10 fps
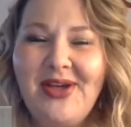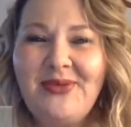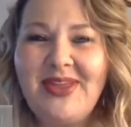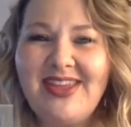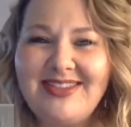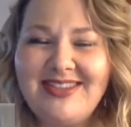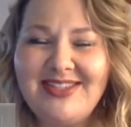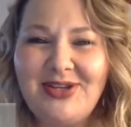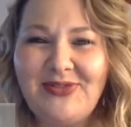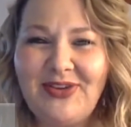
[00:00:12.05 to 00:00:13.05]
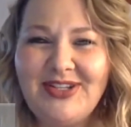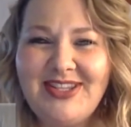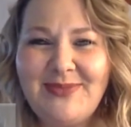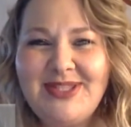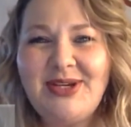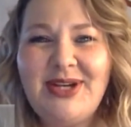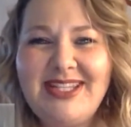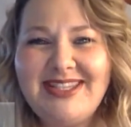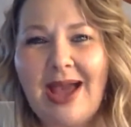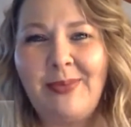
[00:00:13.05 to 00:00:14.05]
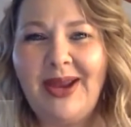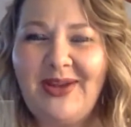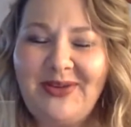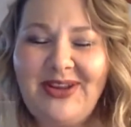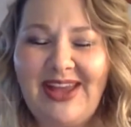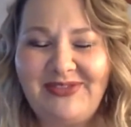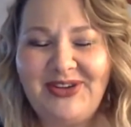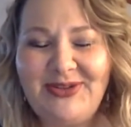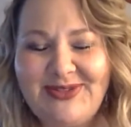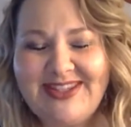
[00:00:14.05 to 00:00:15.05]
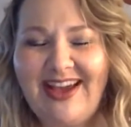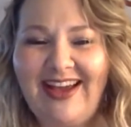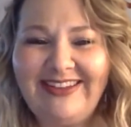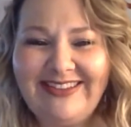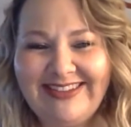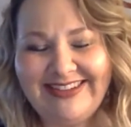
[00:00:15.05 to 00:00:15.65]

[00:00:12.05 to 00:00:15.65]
With us is University of Missouri, Scott Brown. Good afternoon, Scott.